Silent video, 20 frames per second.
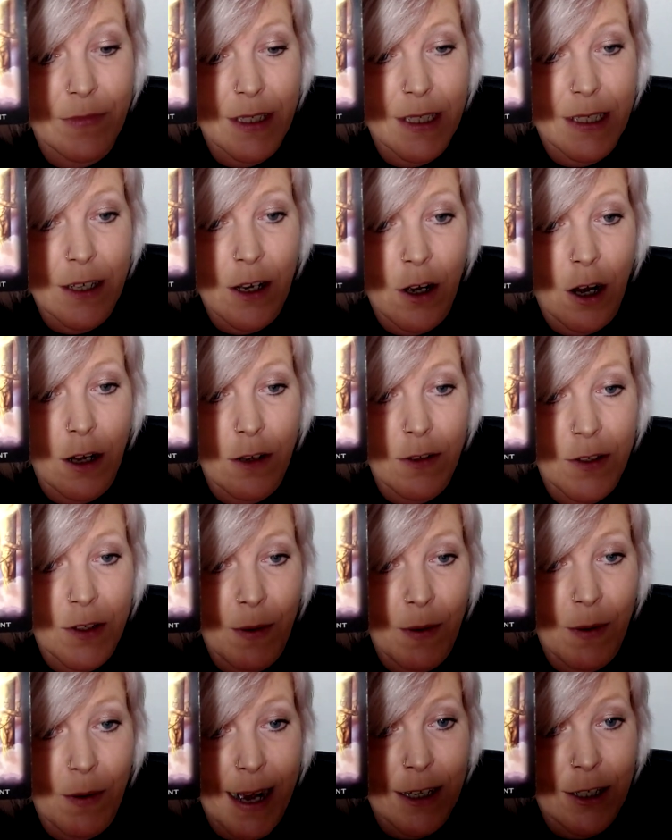It's a call
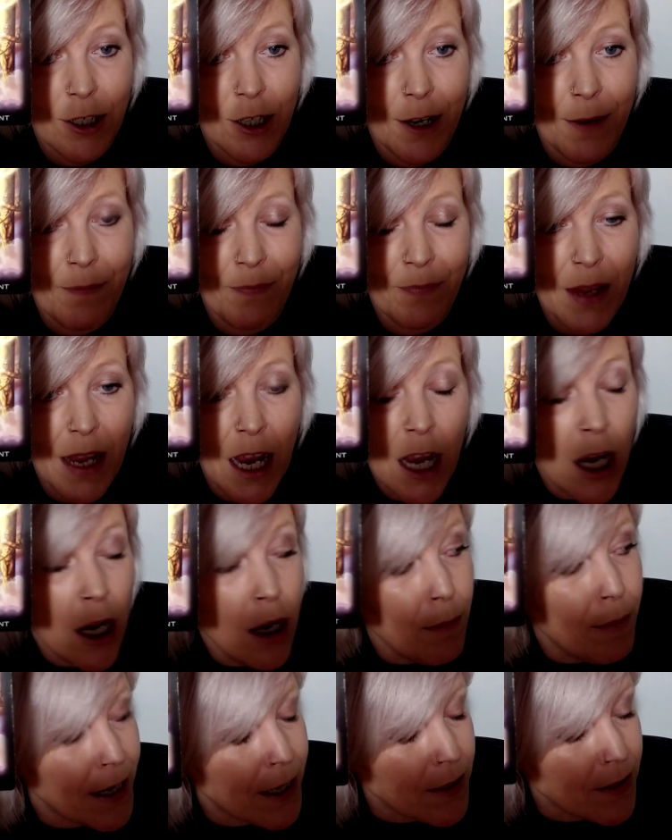to action.
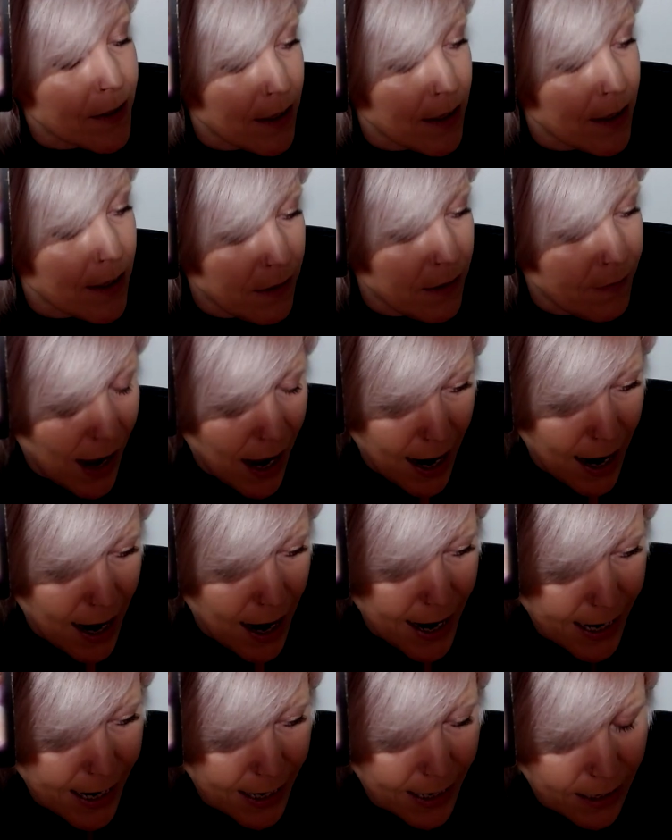Because the
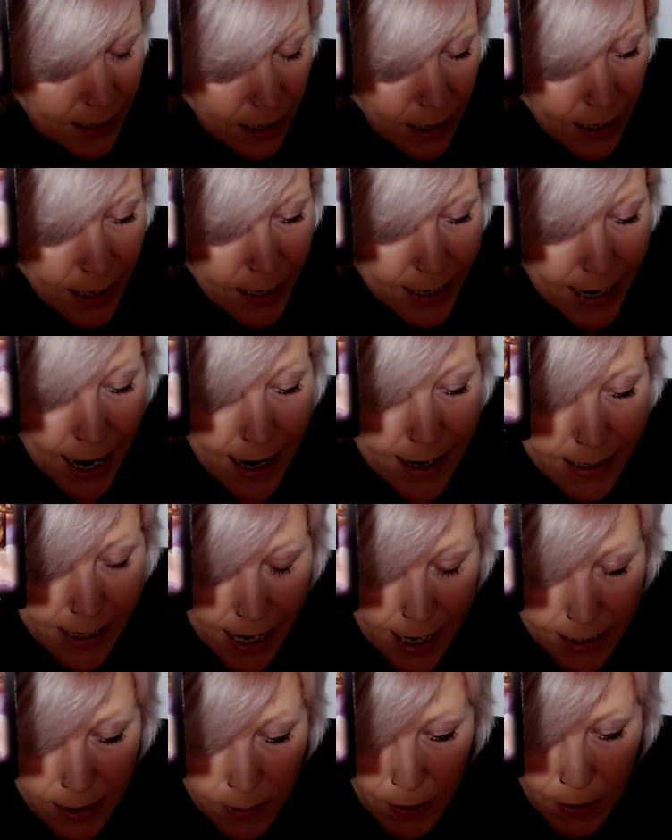divine can
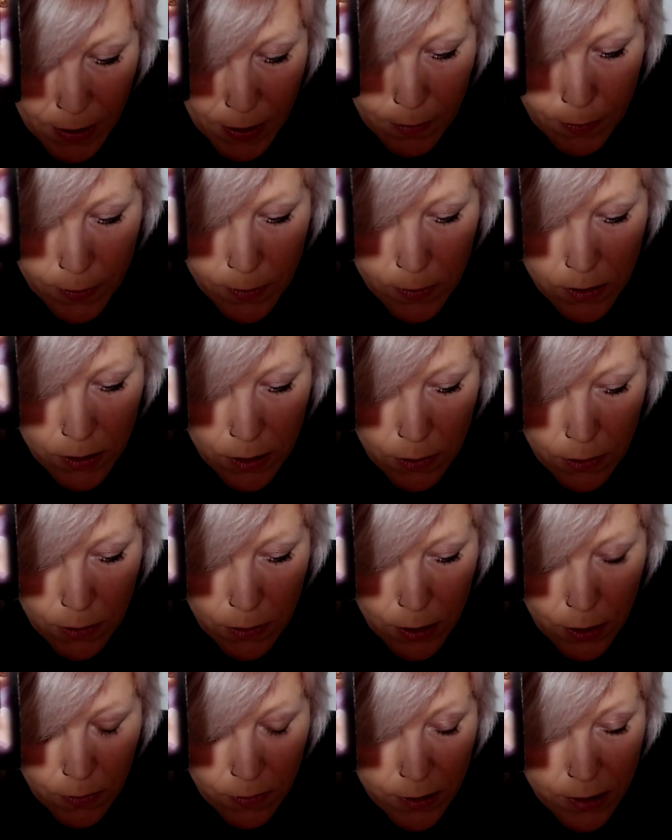guide people to
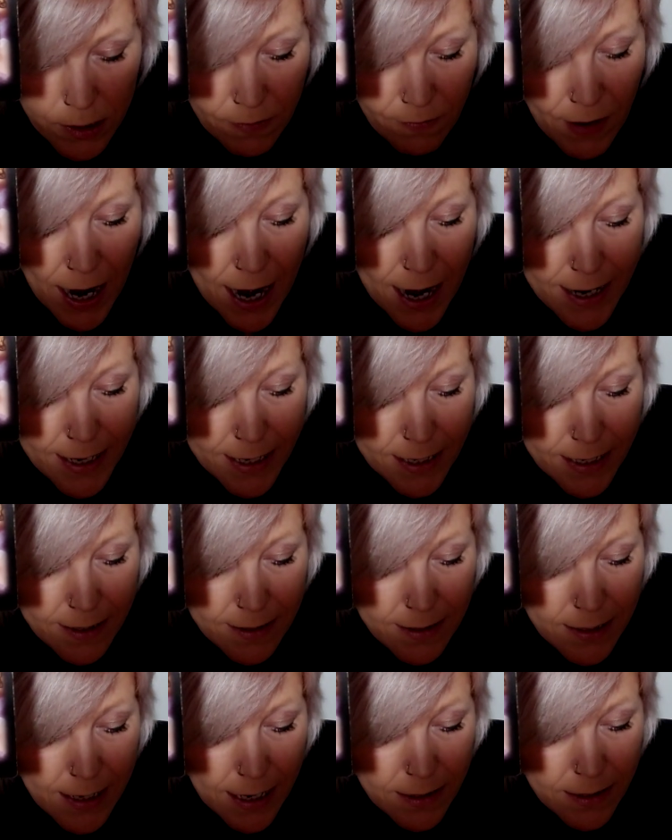you. The divine
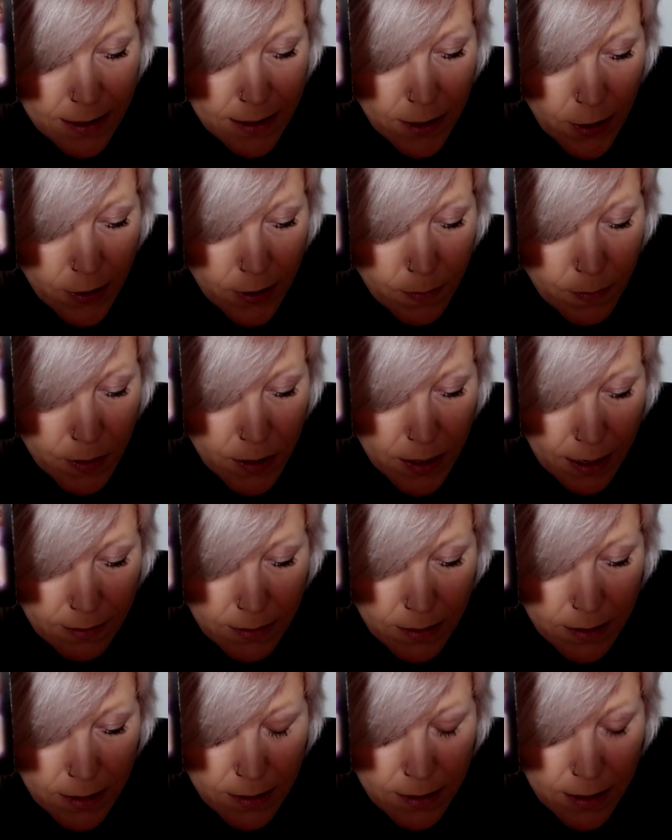can set
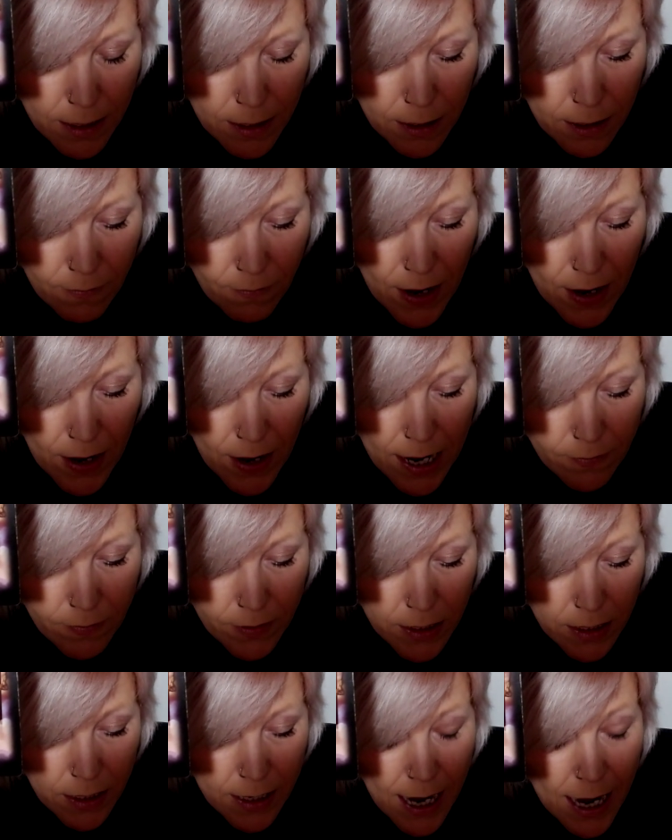circumstances in your
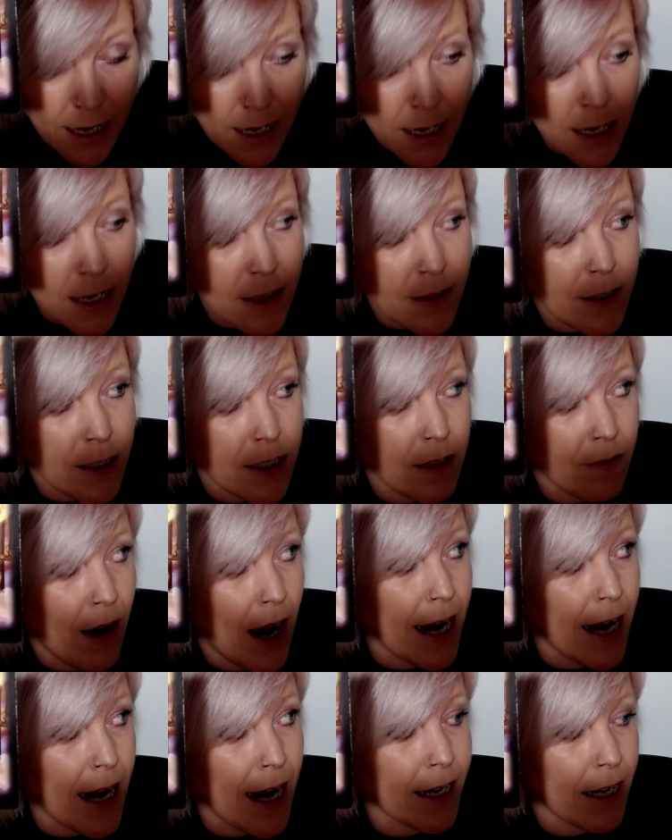favour. The
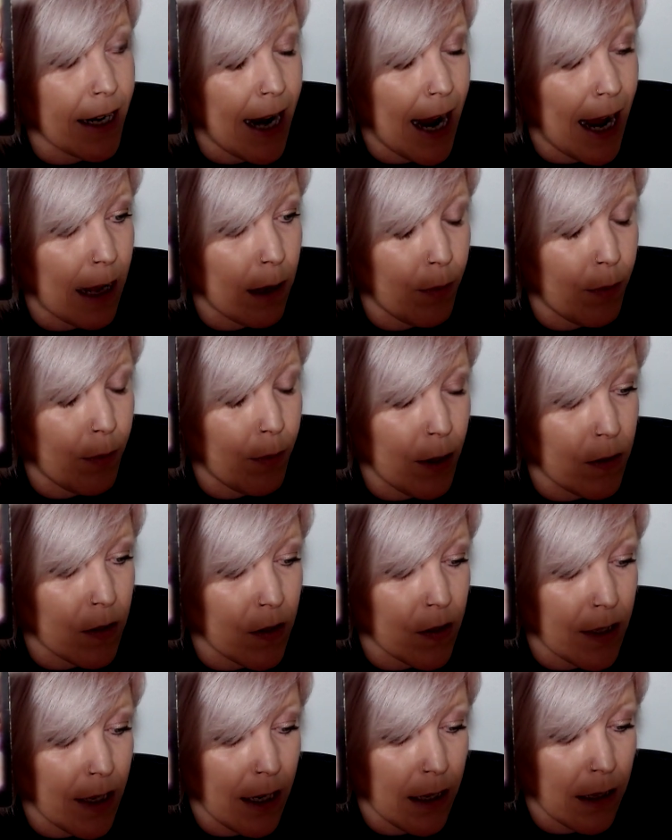divine can help you
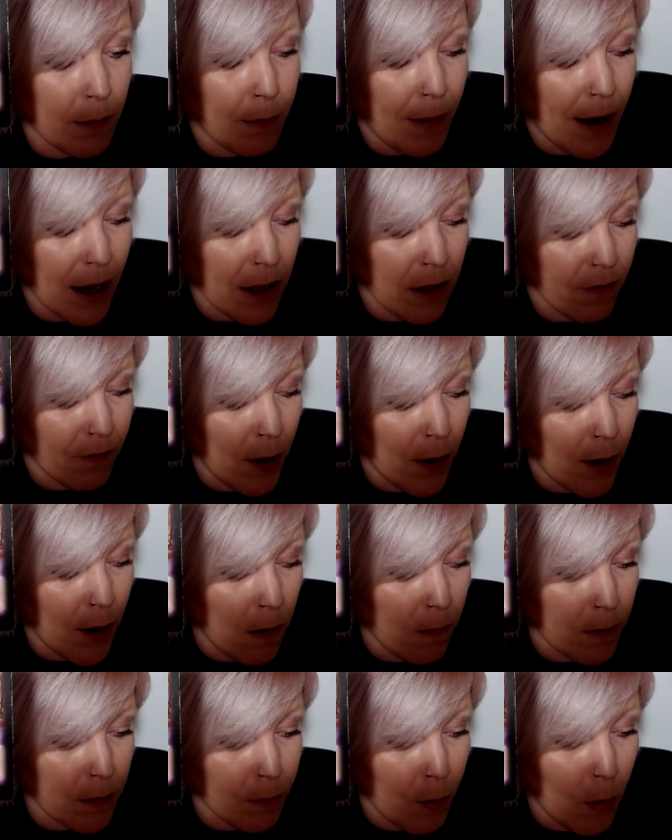to see the path
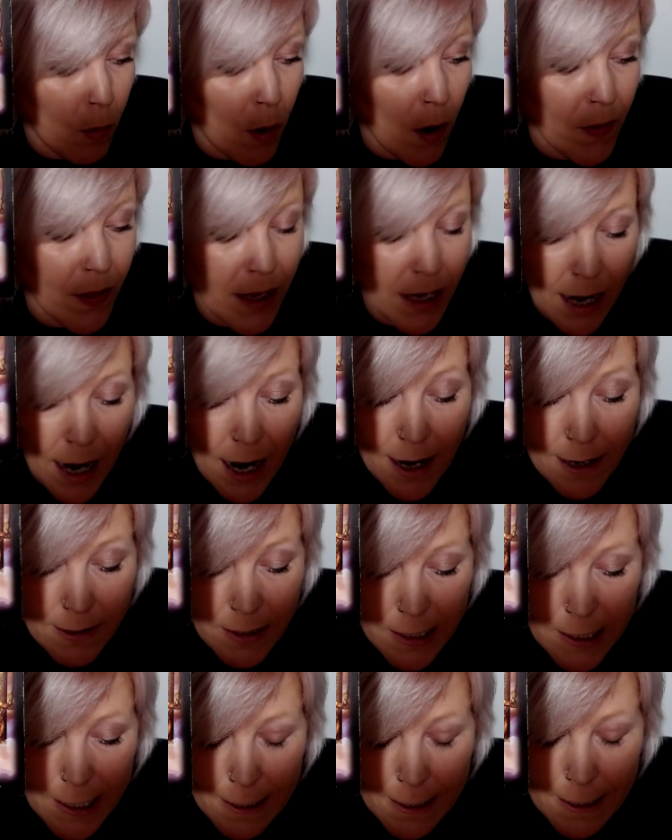forward. But what they
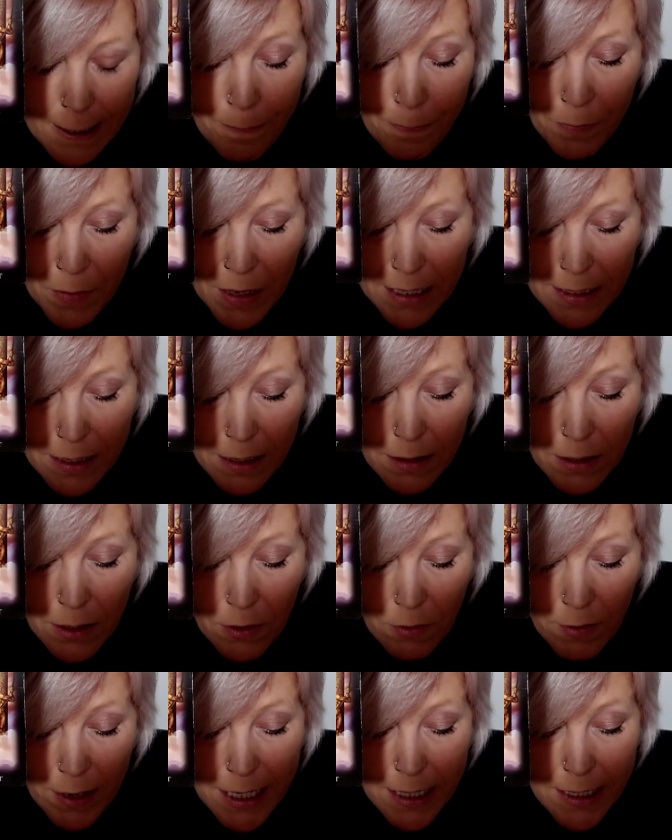can't do is in the
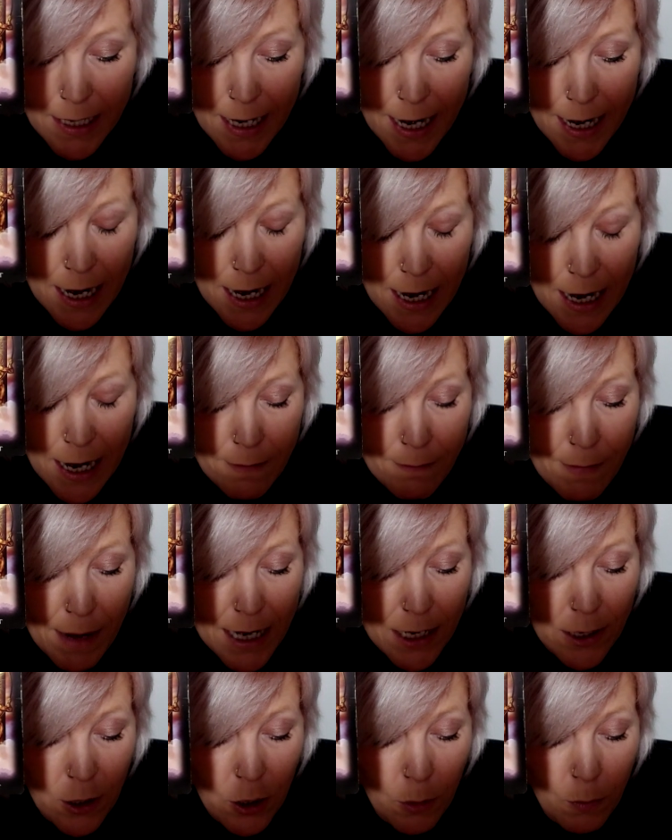3D,
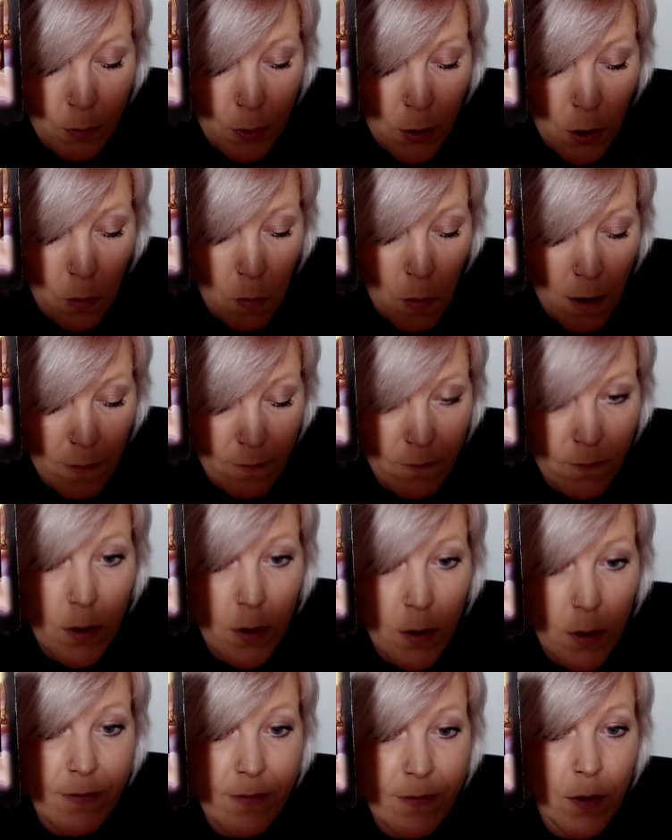make you put one
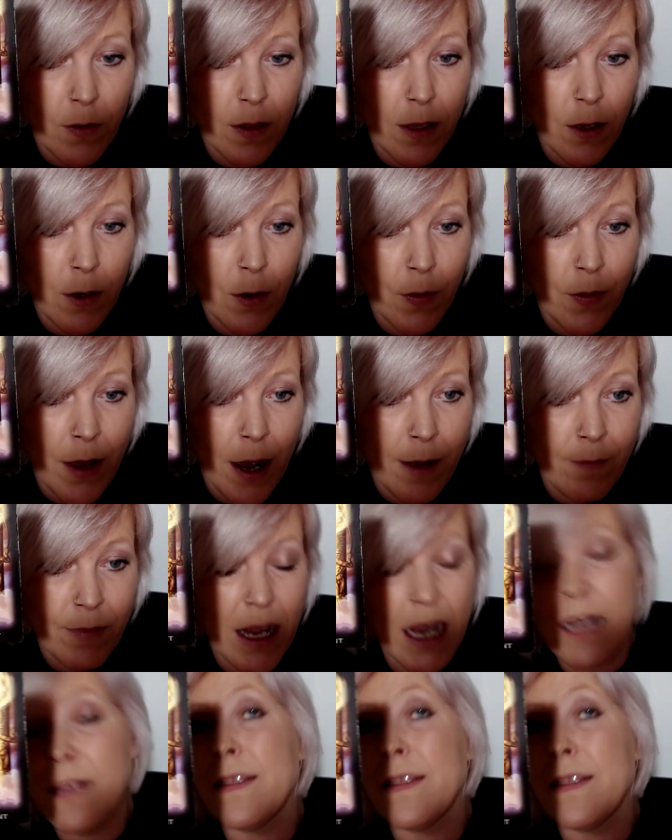foot in front of the other.